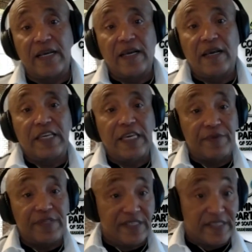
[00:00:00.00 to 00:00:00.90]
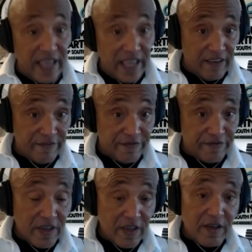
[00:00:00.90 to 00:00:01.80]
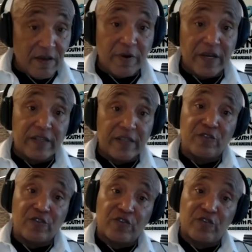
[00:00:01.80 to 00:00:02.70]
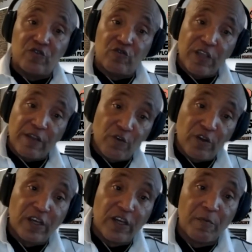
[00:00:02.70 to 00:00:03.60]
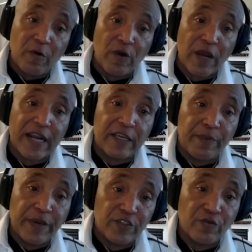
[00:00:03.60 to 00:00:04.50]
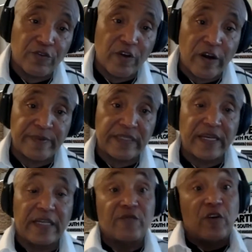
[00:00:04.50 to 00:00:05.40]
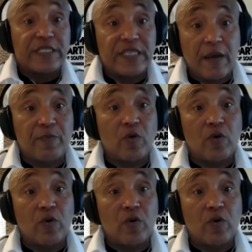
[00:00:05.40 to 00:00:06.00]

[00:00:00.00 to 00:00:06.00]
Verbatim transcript: Keep it safe, but if you can come up with occupational therapy things, for example,